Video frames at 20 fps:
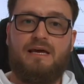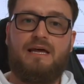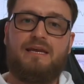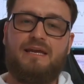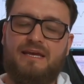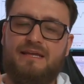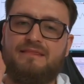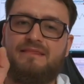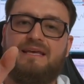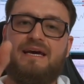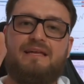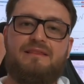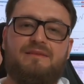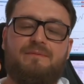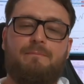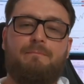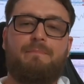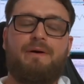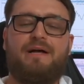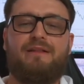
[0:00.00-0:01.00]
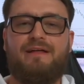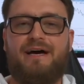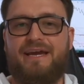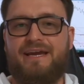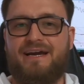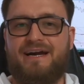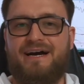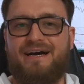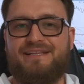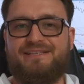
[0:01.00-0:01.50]
And hit that bell
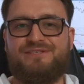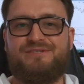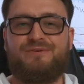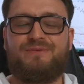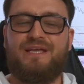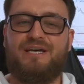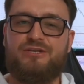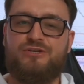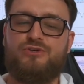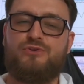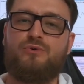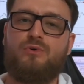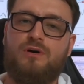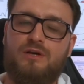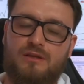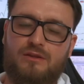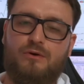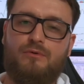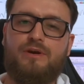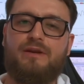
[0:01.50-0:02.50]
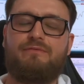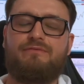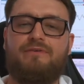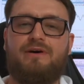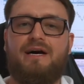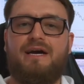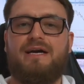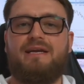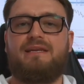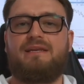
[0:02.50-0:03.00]
icon so that you are
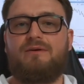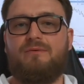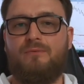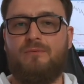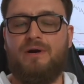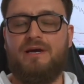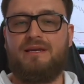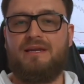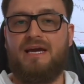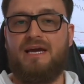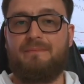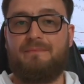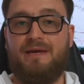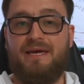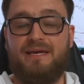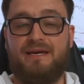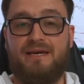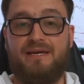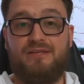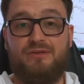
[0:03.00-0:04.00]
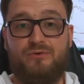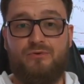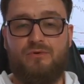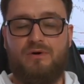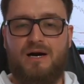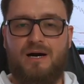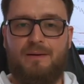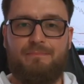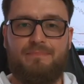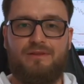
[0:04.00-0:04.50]
notified when I make a new
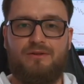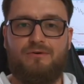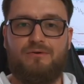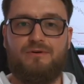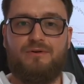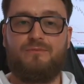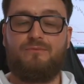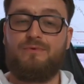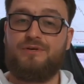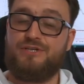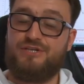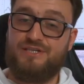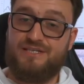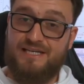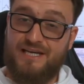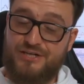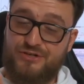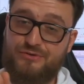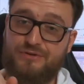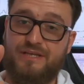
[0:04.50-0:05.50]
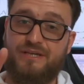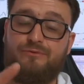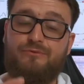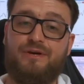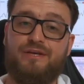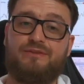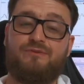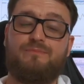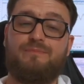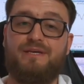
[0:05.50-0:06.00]
upload, which is actually
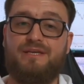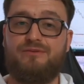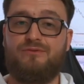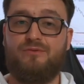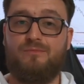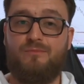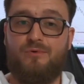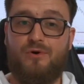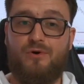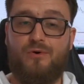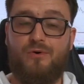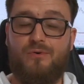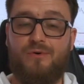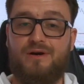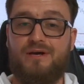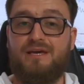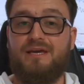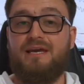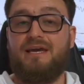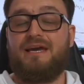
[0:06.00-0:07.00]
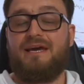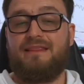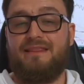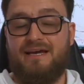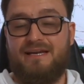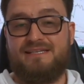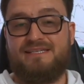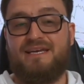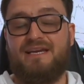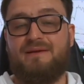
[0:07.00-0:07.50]
going to be tomorrow, and
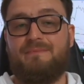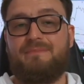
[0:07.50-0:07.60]
that is going